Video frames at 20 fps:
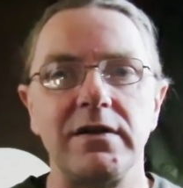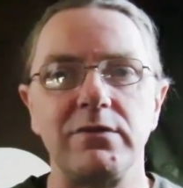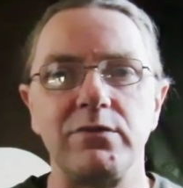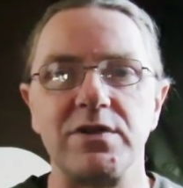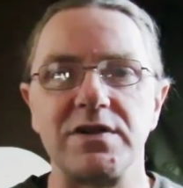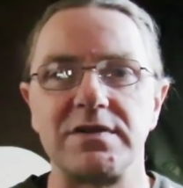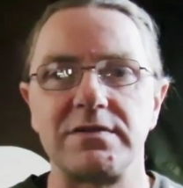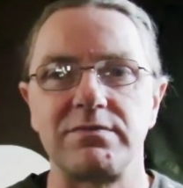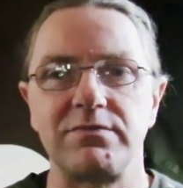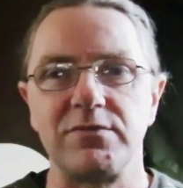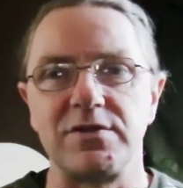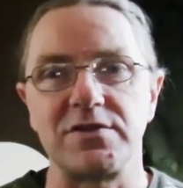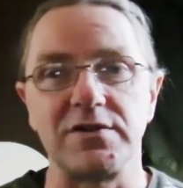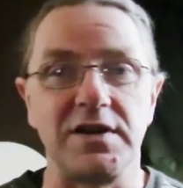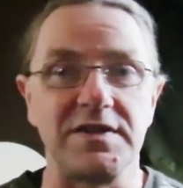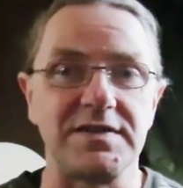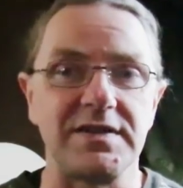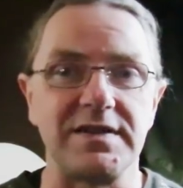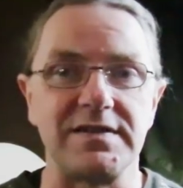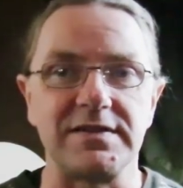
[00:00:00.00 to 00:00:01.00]
which
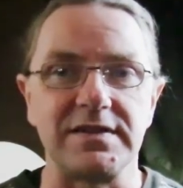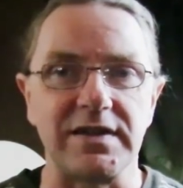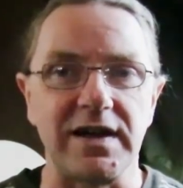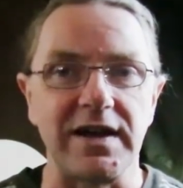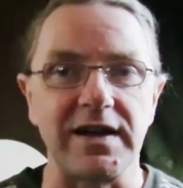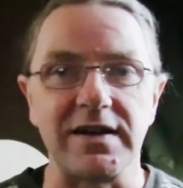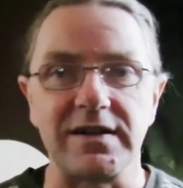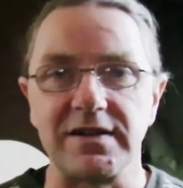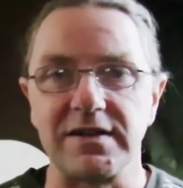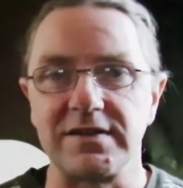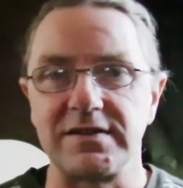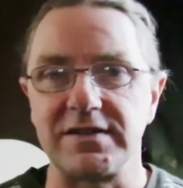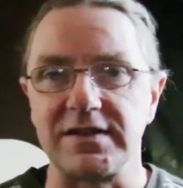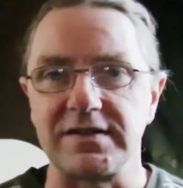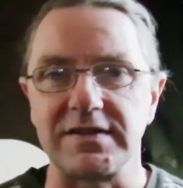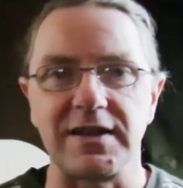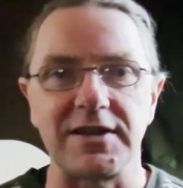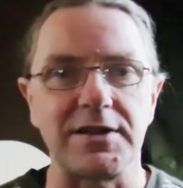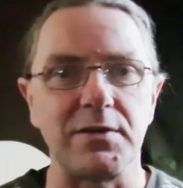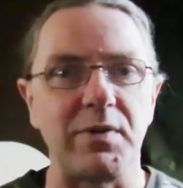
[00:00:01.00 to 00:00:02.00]
I did today, and it
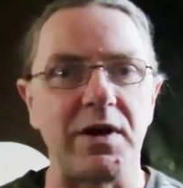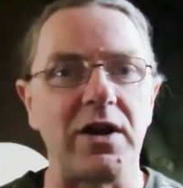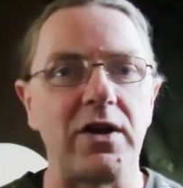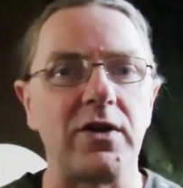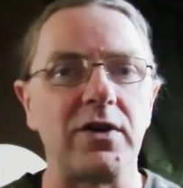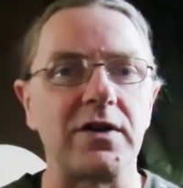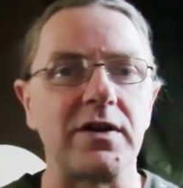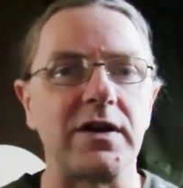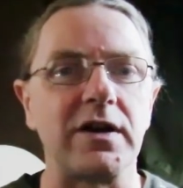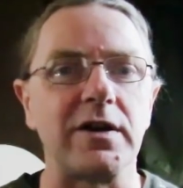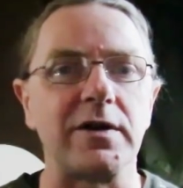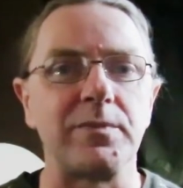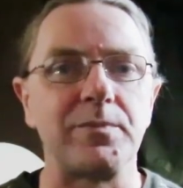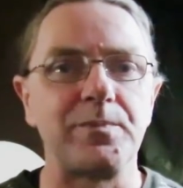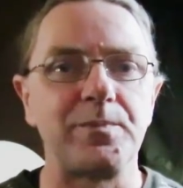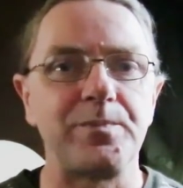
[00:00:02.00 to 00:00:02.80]
did take a bit longer.